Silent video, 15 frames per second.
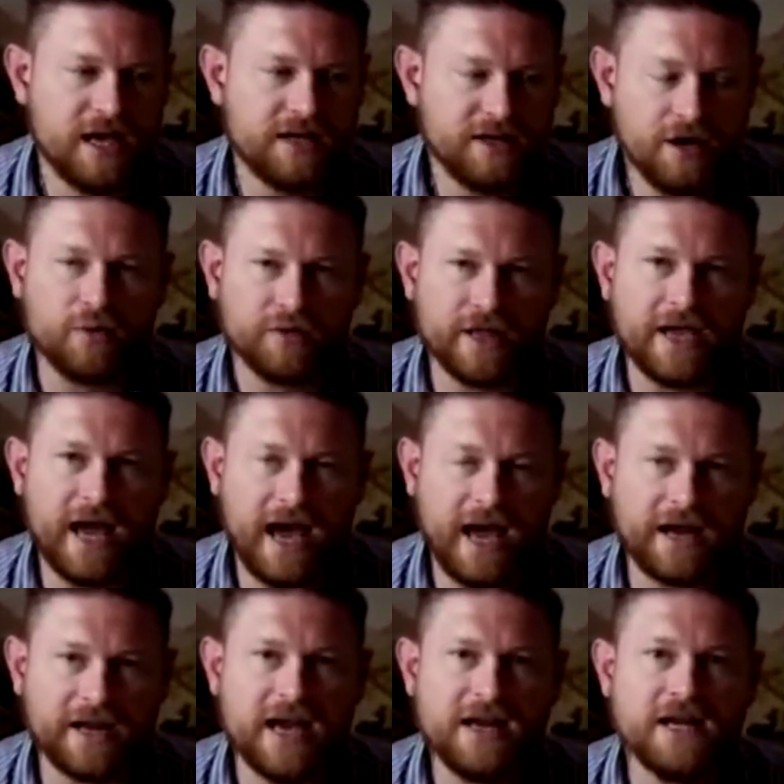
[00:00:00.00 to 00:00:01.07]
No, they
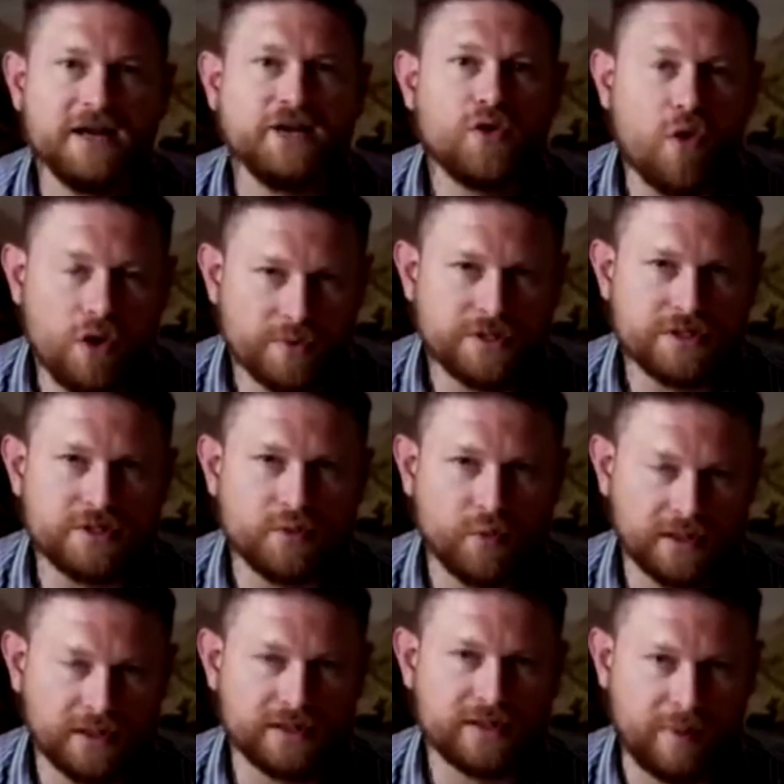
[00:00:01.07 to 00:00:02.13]
had an enormous
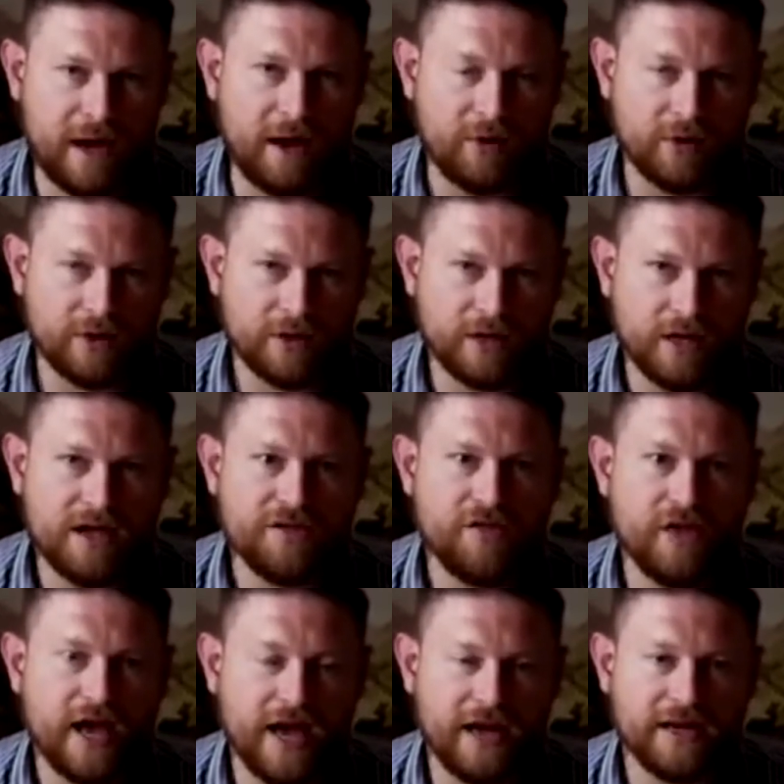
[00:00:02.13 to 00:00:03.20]
will to power.
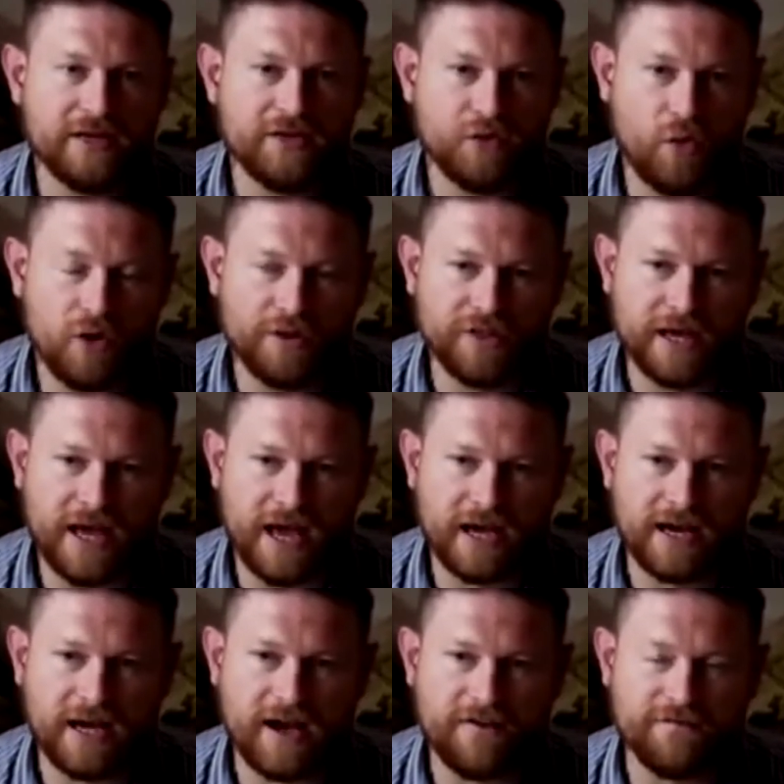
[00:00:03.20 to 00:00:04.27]
They had
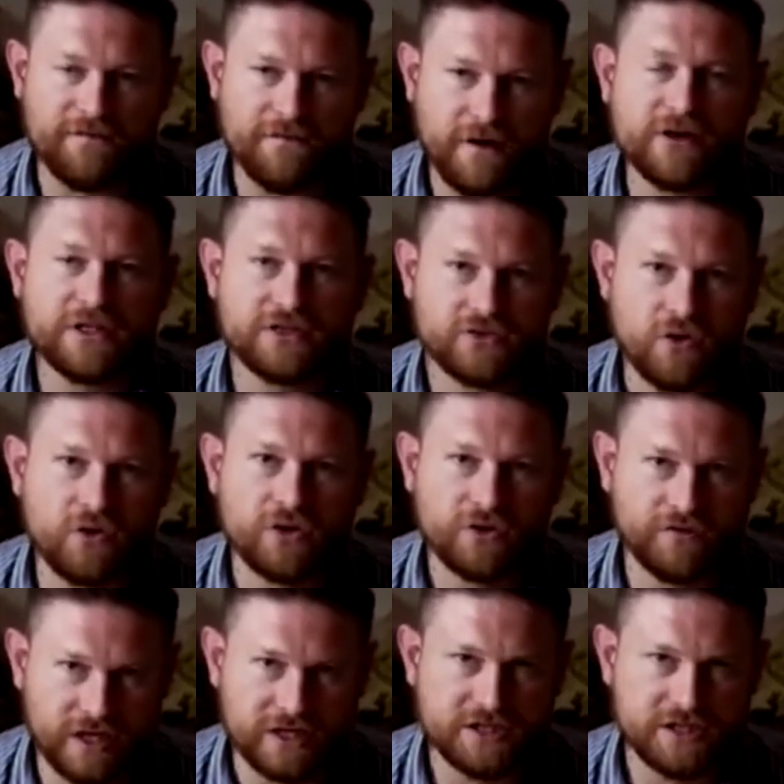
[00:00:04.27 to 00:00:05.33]
a very strong
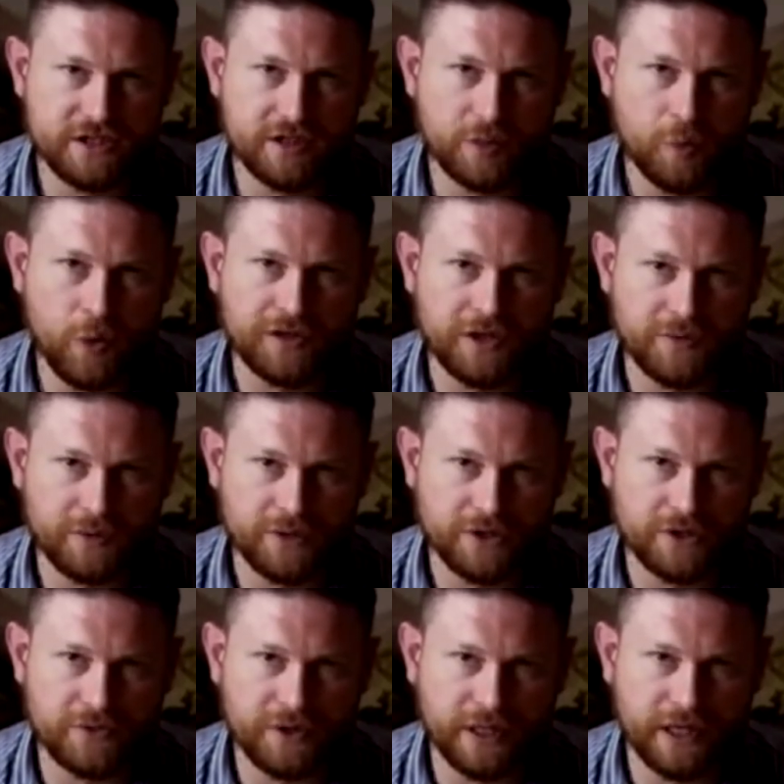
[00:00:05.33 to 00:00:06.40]
conviction in what they were
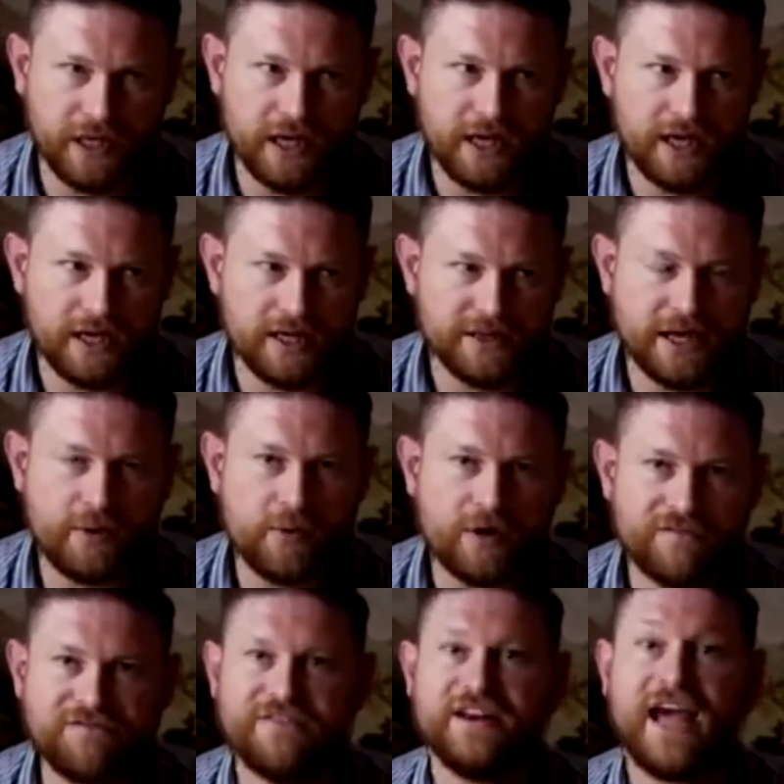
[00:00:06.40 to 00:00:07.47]
doing. They were
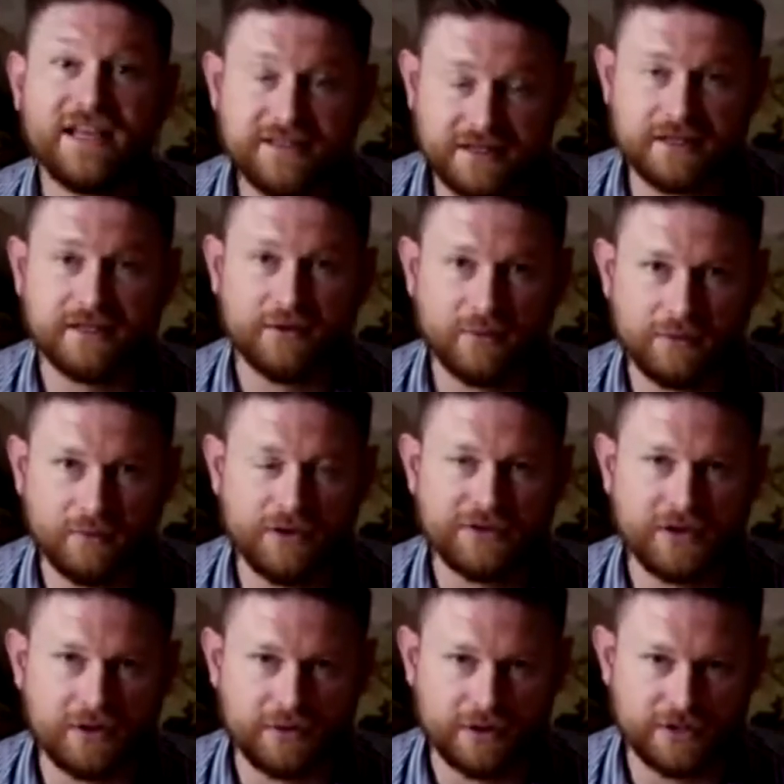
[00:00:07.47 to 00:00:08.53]
fanatical with what they
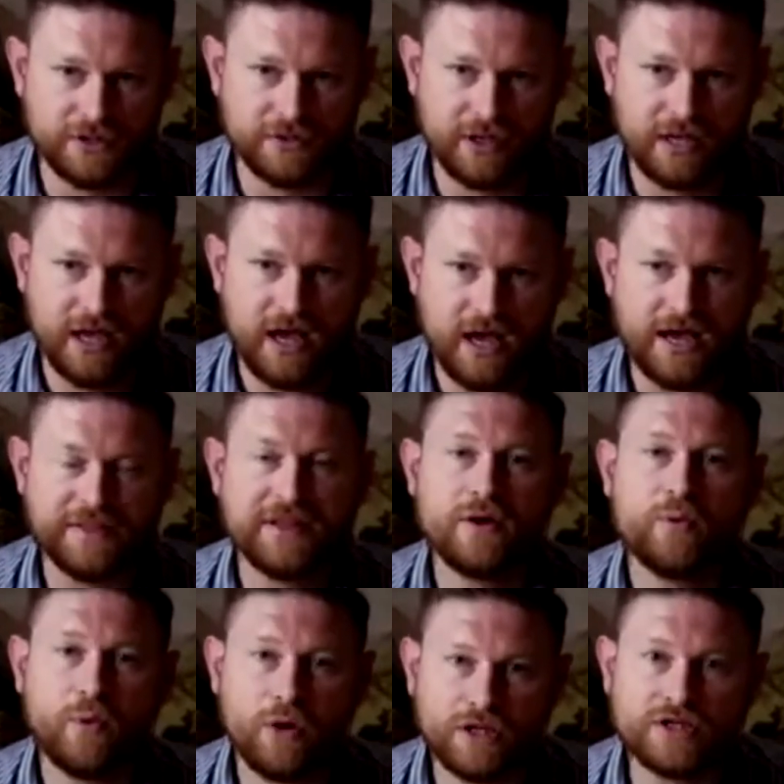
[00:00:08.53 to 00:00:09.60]
were doing, and they
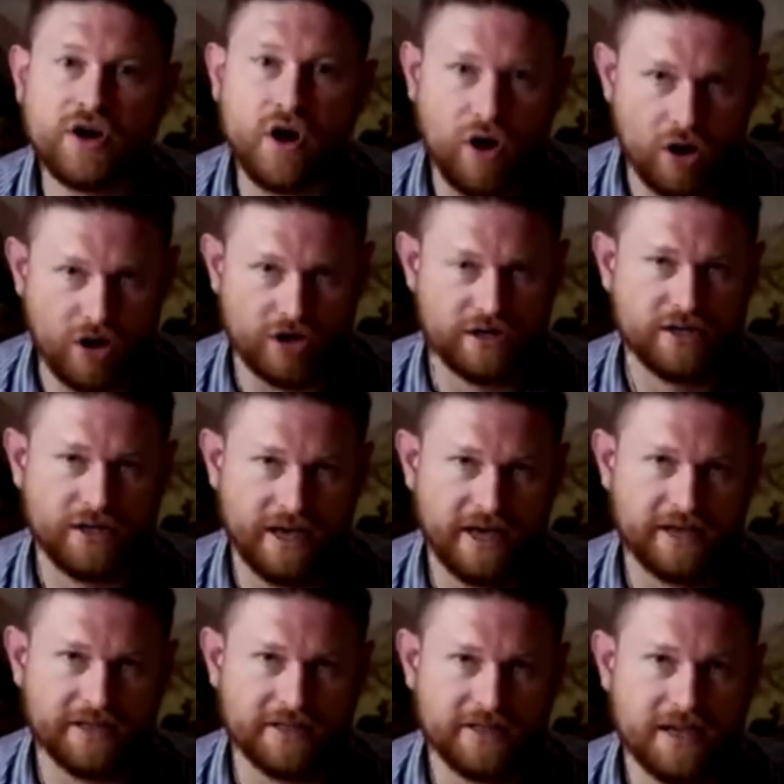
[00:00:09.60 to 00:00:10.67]
worked hard at
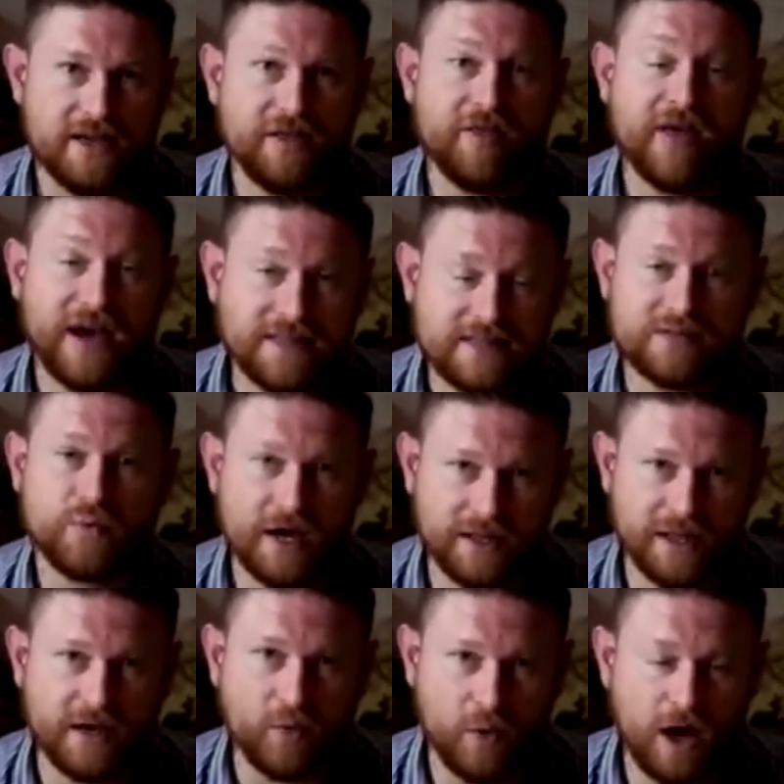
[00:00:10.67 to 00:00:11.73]
it. That's why they
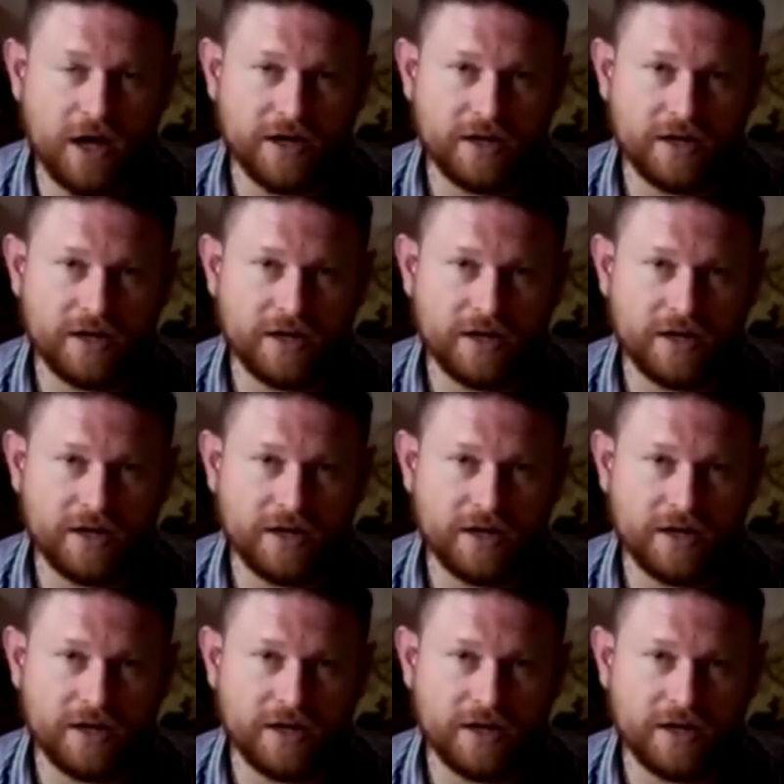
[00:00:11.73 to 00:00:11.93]
won.